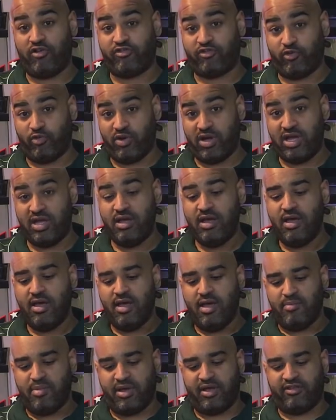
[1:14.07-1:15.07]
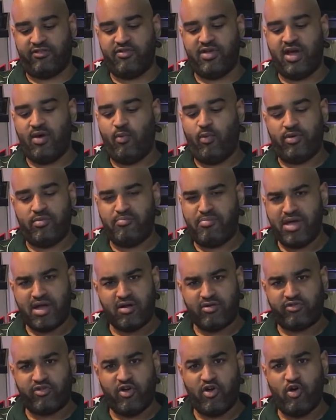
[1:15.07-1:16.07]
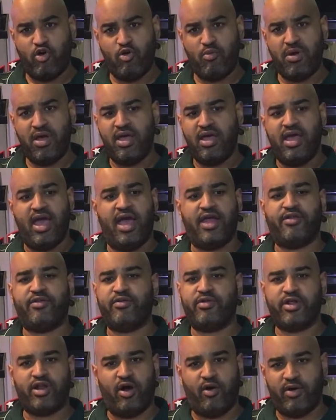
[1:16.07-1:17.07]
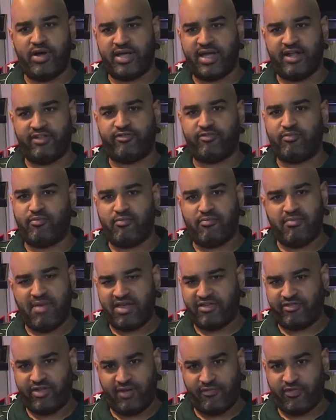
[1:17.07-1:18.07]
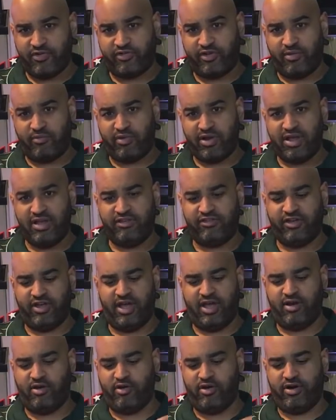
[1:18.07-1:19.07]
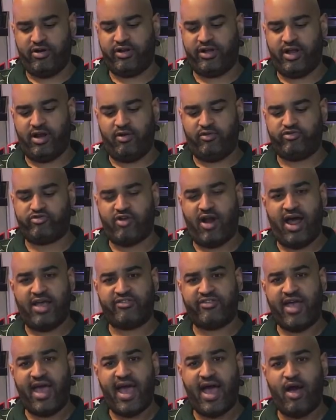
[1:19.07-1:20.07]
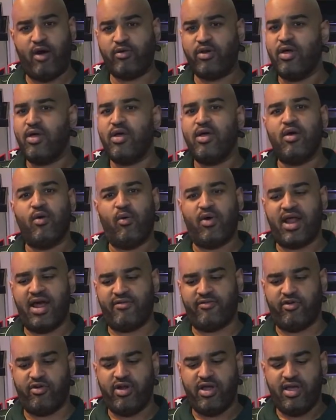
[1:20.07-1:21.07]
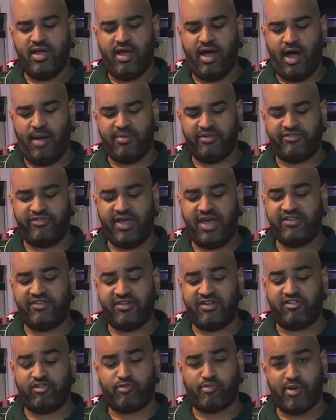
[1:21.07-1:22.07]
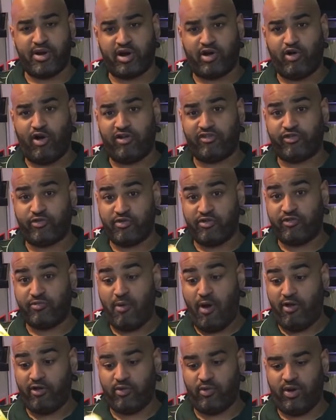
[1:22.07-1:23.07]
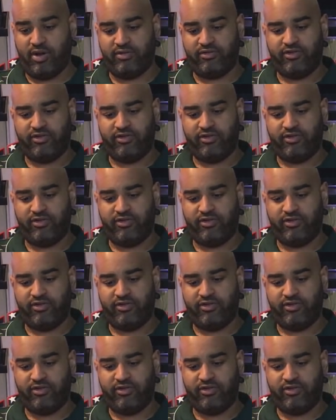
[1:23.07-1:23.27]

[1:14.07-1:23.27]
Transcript: 3, because if you get one bigger tube and it gets messed up for some reason, or dries out, whatever, it's nice that it's spread across 3 smaller ones.